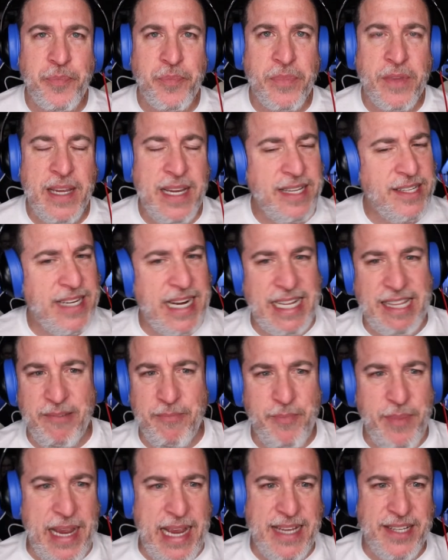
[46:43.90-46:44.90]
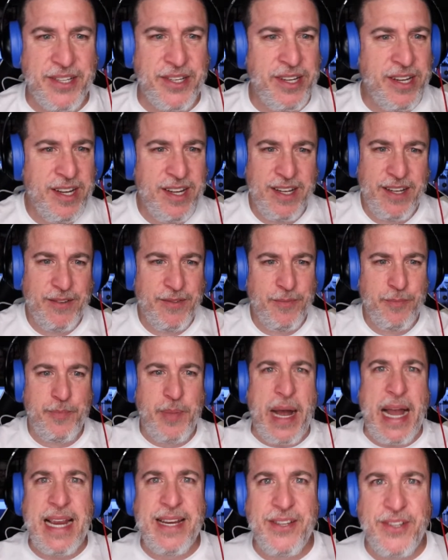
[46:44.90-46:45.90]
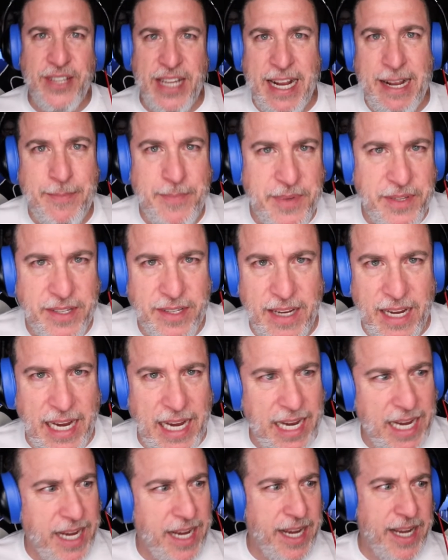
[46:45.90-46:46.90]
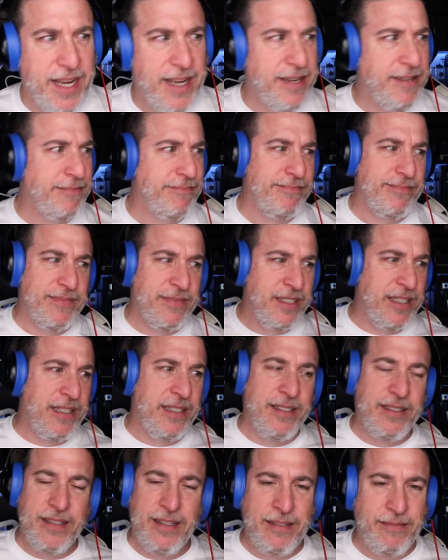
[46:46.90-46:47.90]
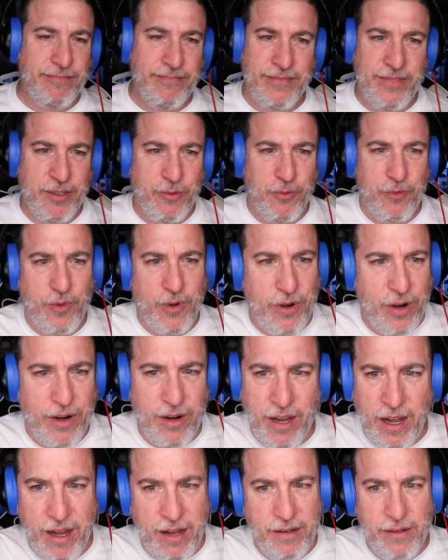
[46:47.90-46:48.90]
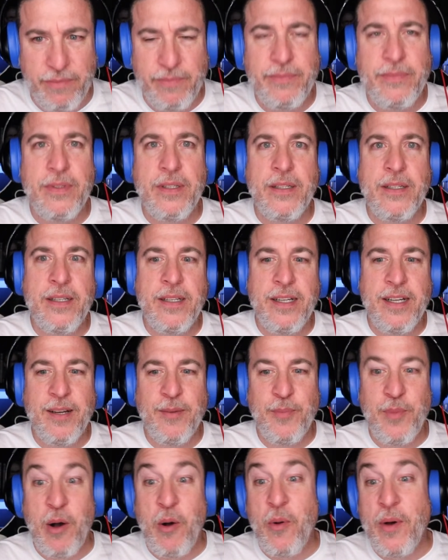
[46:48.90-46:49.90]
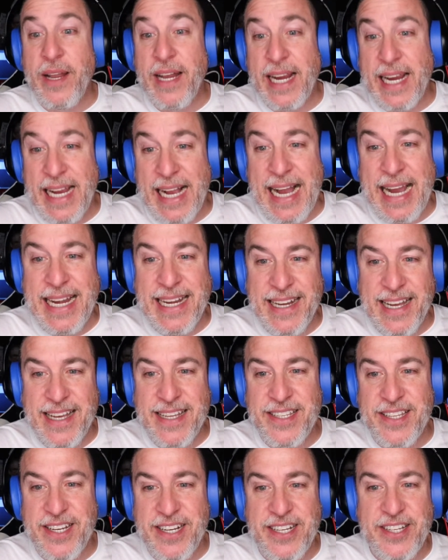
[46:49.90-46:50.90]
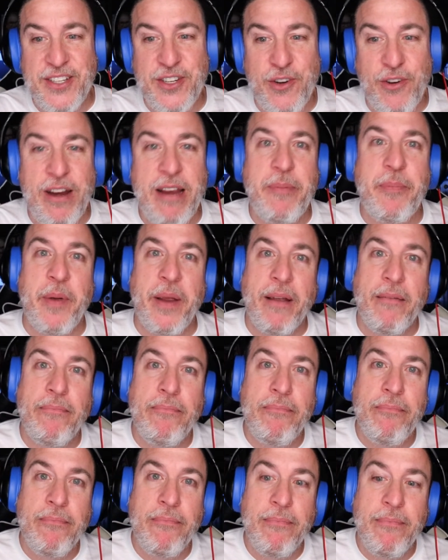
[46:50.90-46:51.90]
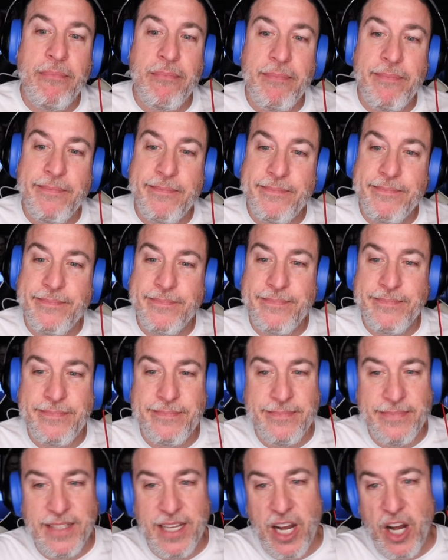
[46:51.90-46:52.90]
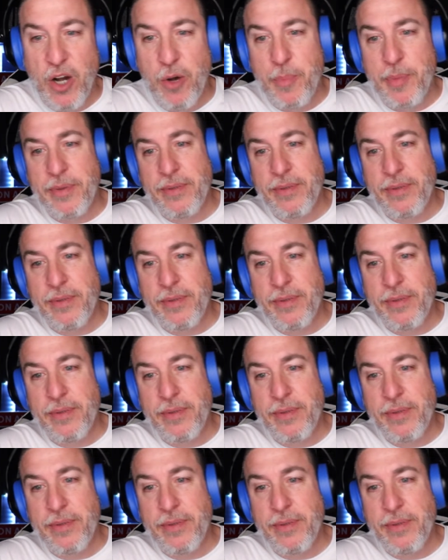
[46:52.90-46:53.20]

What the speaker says: He's got the best biceps in the world. Oh, but when a guy does it, it's creepy. Nope.